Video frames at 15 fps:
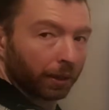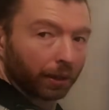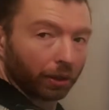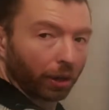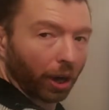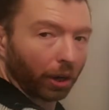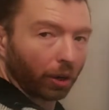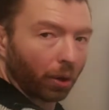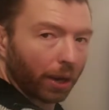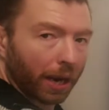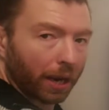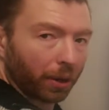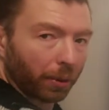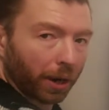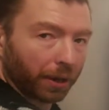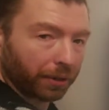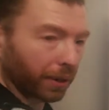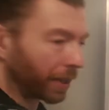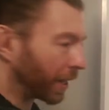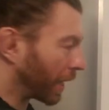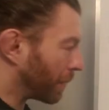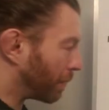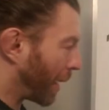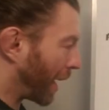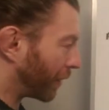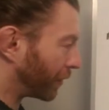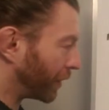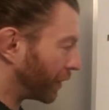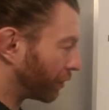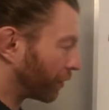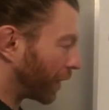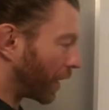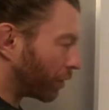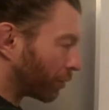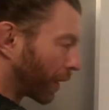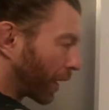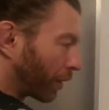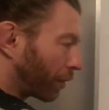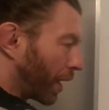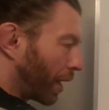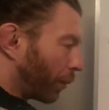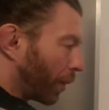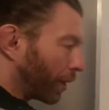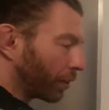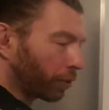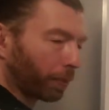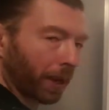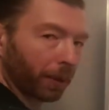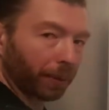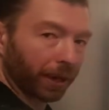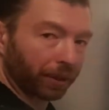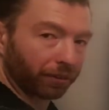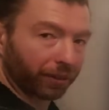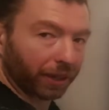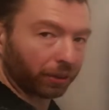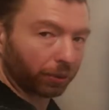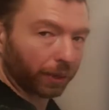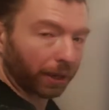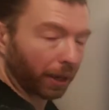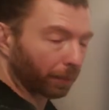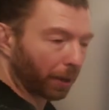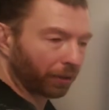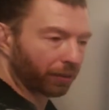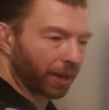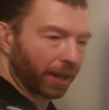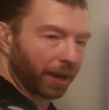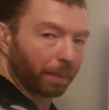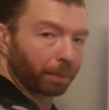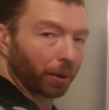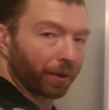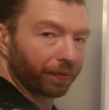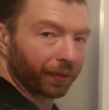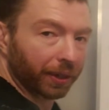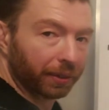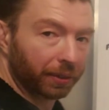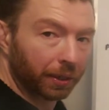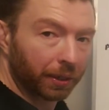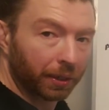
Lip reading: you're not going anywhere until you get past this stage. We got to create a wellness plan. We got to stick to it. And I'm not saying I'm perfect.